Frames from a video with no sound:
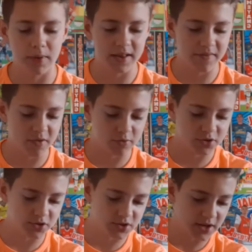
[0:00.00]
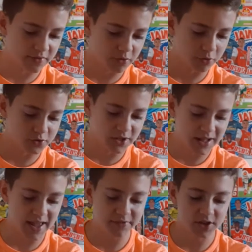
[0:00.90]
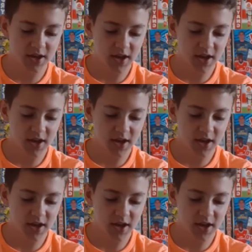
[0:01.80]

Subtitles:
I believe it was, who's now, of course, left.